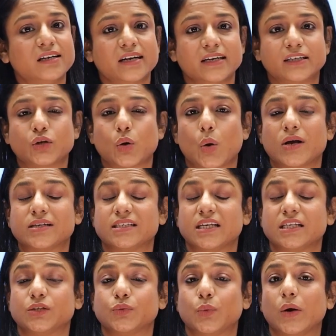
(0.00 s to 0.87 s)
it
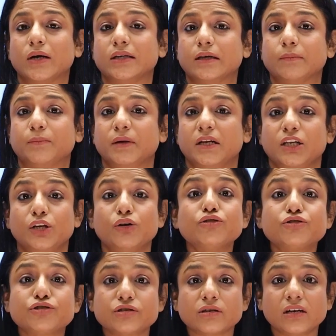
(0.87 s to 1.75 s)
causes water
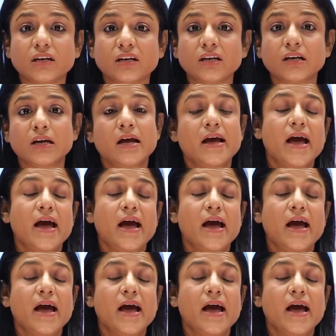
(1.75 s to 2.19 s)
pollution,